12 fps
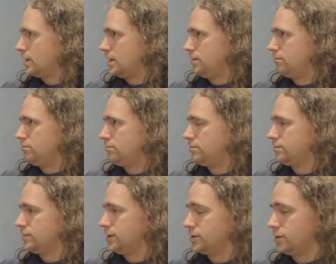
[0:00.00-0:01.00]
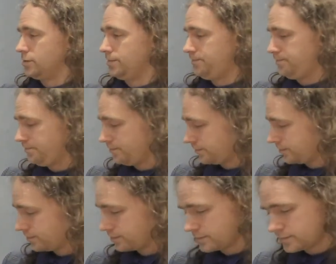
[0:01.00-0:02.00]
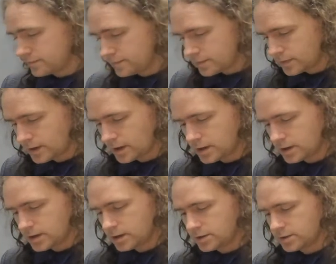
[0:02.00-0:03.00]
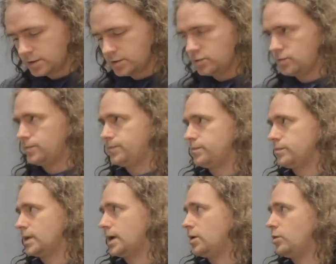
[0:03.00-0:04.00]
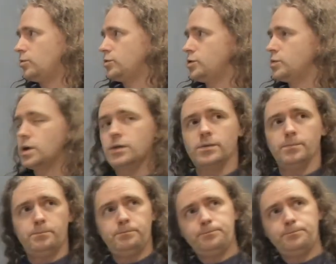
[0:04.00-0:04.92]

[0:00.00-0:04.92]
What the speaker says: and so on. So how do you cut them?